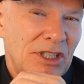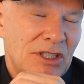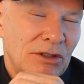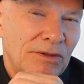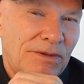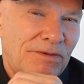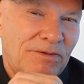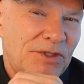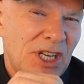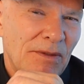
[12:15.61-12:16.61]
He's sort of
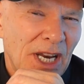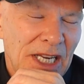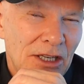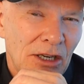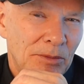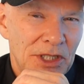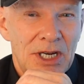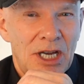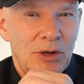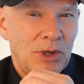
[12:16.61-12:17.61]
7-8 kilometers
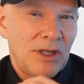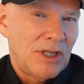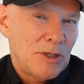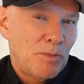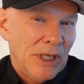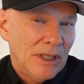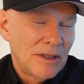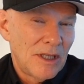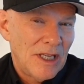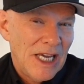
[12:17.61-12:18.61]
an hour quicker than he's
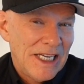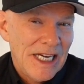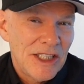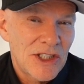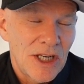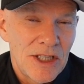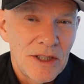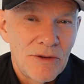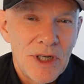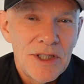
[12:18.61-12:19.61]
been at any stage
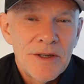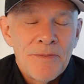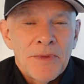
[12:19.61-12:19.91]
in the race.